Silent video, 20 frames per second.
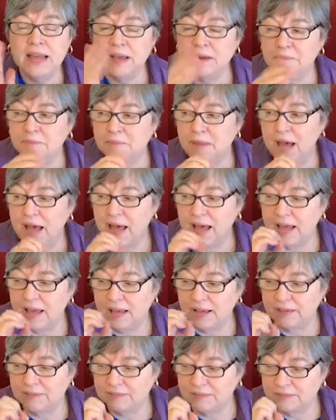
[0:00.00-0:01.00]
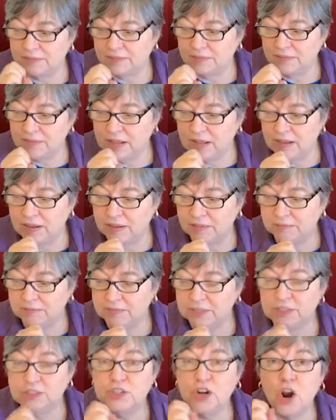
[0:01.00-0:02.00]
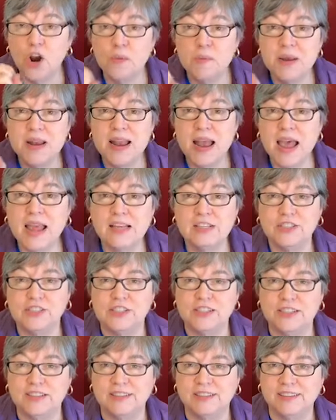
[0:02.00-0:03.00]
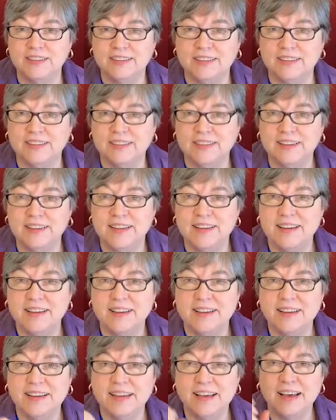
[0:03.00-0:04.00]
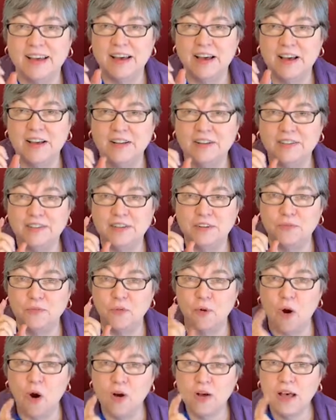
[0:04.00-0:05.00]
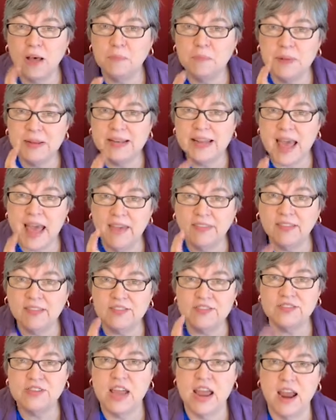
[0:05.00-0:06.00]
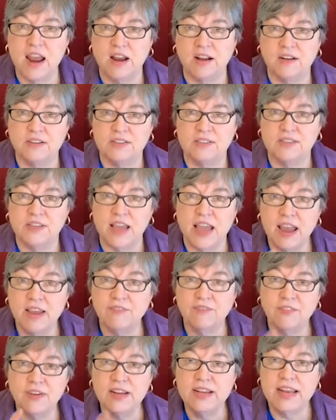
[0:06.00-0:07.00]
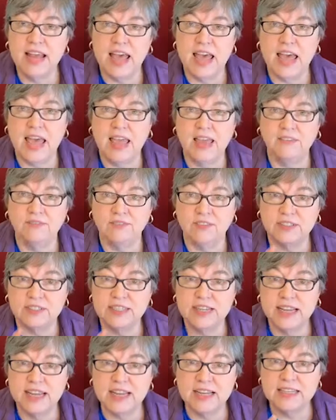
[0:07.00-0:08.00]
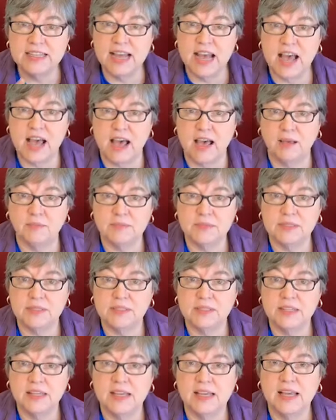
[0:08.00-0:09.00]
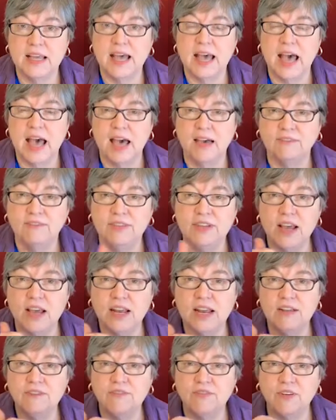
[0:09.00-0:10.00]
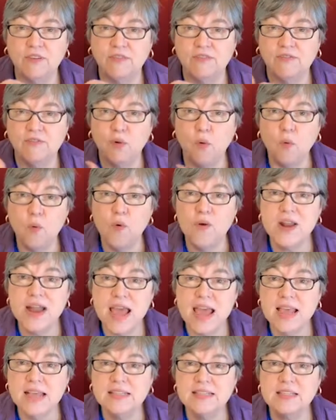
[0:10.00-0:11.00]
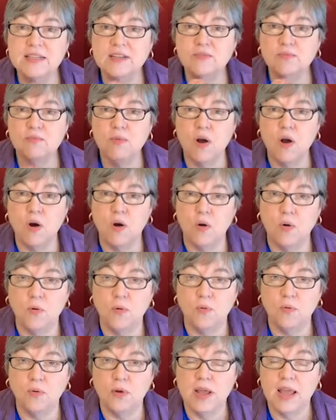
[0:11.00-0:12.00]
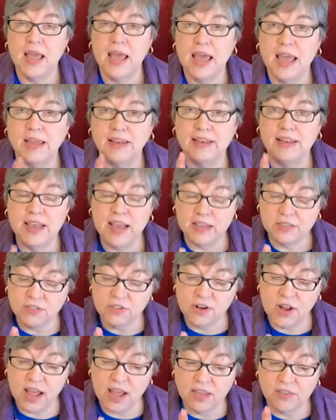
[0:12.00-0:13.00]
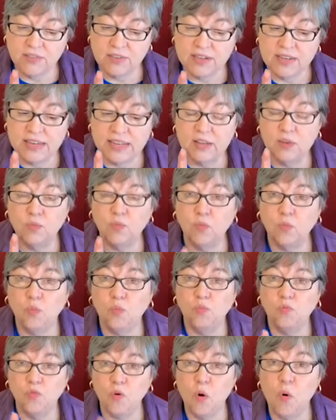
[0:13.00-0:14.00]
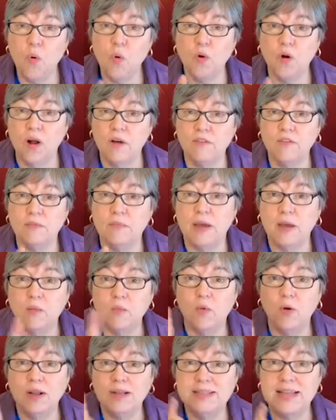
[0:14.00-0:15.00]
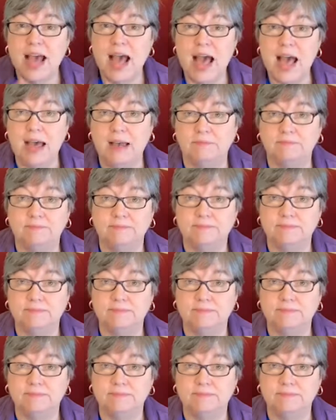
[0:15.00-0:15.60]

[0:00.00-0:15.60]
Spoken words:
My determination to walk up and down the stairs every day for 10 times. I've done it for 4 days in a row. And yesterday I even did four of them at one time.